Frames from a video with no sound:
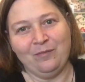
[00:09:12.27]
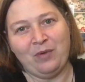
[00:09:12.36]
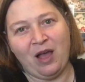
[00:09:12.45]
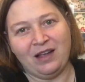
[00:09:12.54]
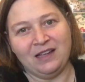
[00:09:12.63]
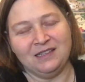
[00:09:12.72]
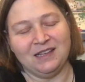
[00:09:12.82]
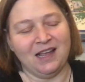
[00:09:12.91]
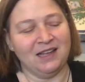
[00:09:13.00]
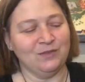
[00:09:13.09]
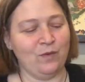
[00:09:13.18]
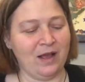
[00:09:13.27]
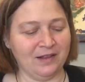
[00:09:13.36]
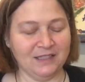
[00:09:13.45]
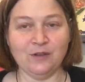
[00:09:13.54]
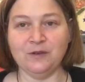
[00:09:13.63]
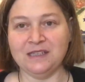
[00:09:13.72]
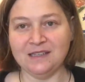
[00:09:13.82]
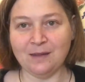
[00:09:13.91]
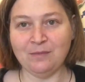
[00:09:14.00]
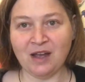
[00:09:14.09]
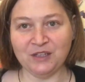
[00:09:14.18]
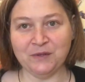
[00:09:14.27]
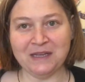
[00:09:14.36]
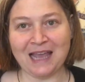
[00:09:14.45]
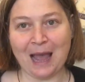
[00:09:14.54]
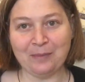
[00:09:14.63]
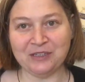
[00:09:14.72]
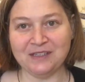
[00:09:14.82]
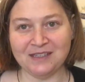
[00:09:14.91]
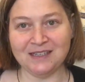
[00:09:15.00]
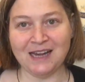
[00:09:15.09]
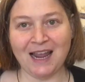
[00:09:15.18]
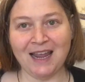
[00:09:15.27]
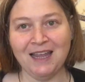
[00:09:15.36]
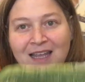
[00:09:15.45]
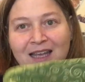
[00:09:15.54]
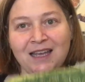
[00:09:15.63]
pockets as well. So since I'm not doing captions today,